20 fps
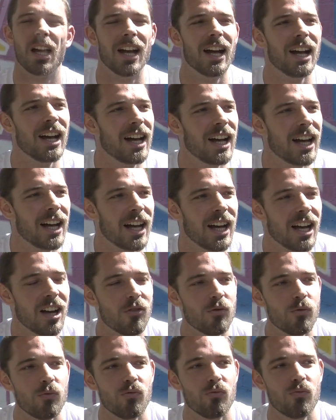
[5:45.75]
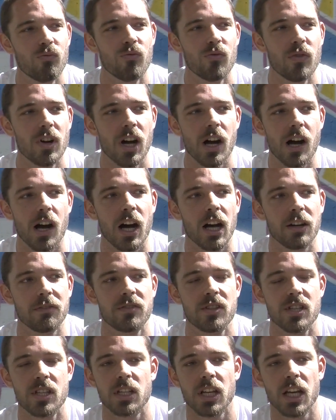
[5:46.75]

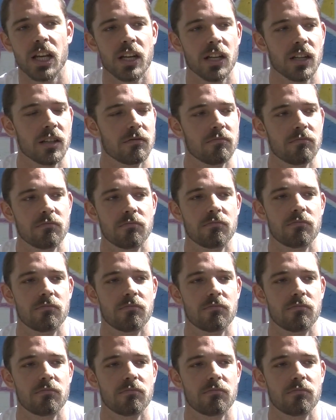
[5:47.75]
I've seen it